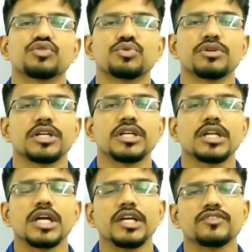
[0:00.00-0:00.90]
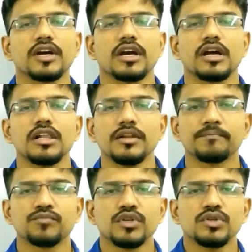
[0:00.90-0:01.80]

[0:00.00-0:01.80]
student is a girl?